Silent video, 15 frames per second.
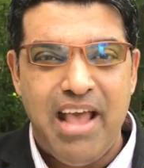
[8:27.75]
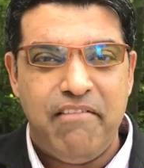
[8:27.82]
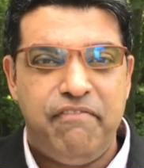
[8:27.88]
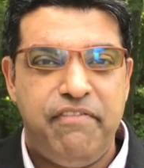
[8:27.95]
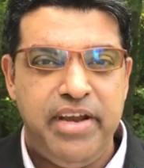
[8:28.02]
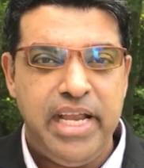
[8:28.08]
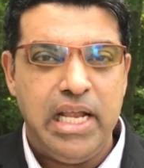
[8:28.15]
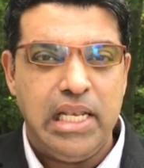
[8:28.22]

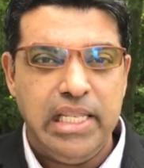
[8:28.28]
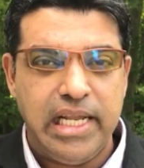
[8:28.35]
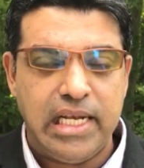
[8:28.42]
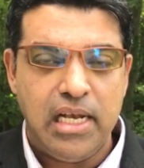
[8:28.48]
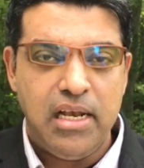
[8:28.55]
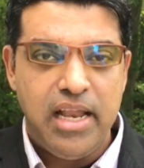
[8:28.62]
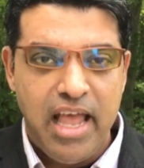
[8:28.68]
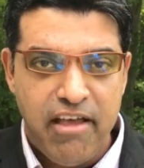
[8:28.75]
Every
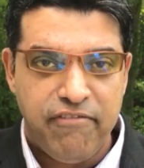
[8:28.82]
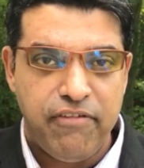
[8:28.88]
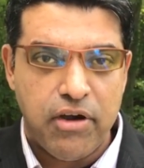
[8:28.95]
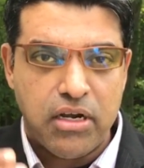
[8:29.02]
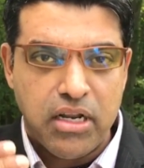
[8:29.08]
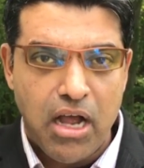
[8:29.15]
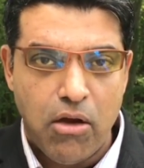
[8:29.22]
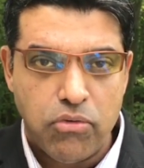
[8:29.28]
little
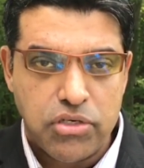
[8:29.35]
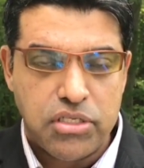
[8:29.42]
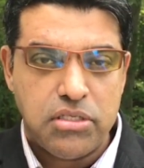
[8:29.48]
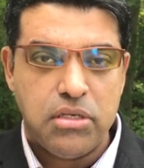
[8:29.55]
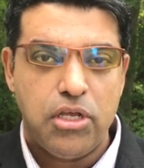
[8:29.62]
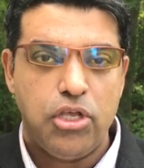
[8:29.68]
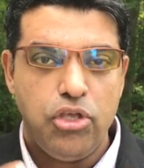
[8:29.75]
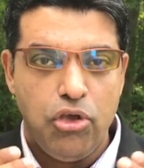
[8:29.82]
effort
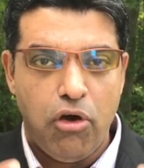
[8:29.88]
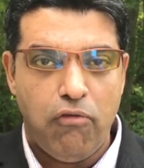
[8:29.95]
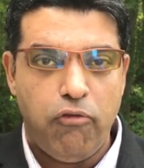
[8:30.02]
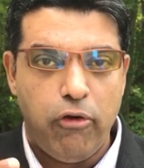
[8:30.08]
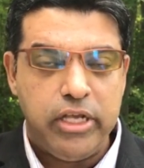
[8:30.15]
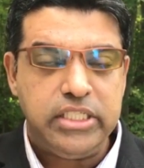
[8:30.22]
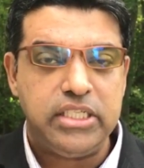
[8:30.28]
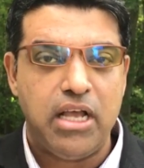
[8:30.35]
counts. Your
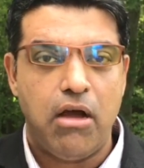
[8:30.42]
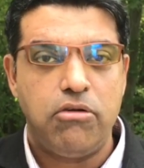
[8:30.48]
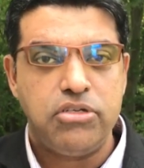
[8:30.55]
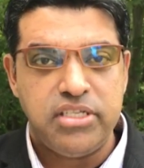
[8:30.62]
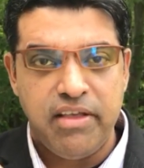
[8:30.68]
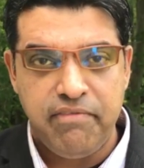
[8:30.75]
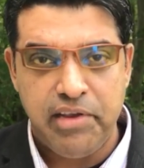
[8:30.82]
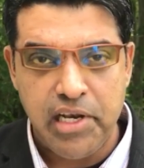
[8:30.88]
voice
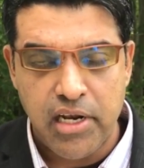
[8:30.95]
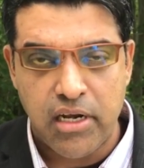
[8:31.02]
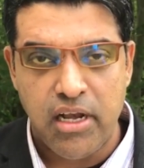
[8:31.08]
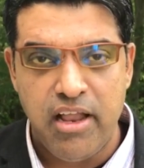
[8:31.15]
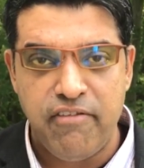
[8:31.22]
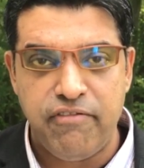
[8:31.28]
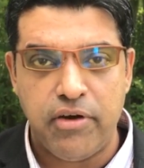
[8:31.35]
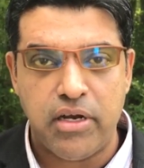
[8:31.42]
counts. Every
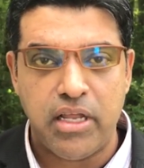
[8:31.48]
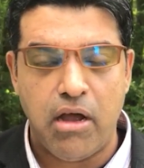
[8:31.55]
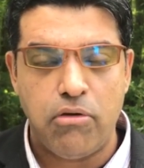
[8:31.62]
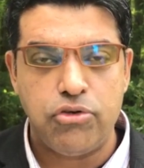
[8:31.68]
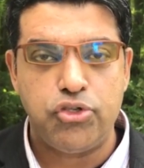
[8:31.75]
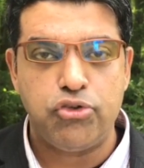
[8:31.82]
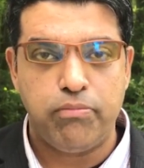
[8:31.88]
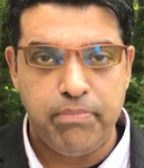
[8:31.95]
little effort
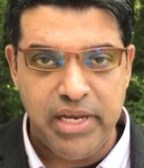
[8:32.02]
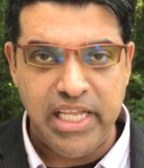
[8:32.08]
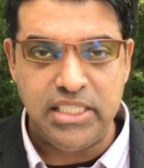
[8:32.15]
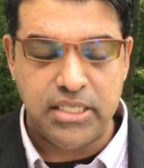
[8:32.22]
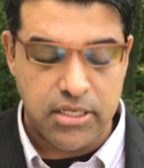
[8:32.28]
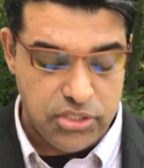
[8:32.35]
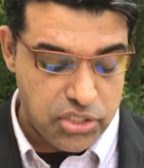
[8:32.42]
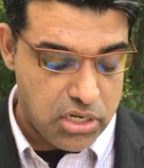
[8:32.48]
counts. So
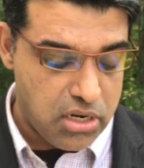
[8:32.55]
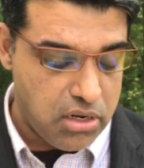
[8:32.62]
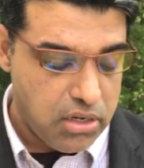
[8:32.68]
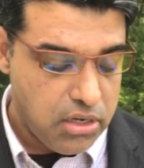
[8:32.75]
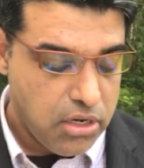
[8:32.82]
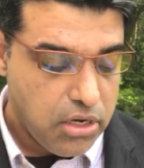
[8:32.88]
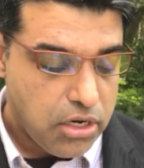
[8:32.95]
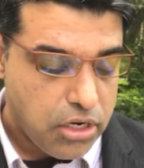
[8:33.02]
please consider
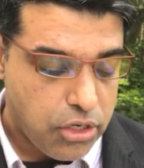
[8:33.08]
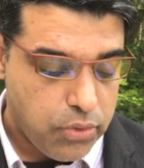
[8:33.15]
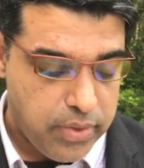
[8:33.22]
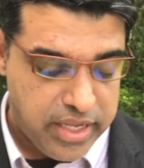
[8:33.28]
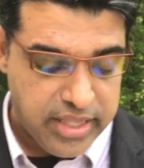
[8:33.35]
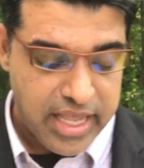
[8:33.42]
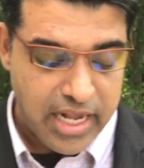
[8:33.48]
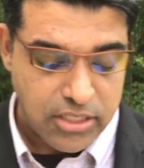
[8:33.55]

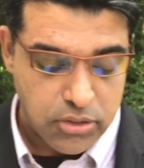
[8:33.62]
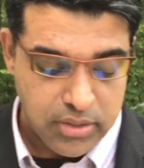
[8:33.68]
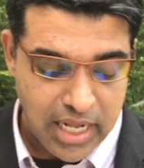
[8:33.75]
doing that.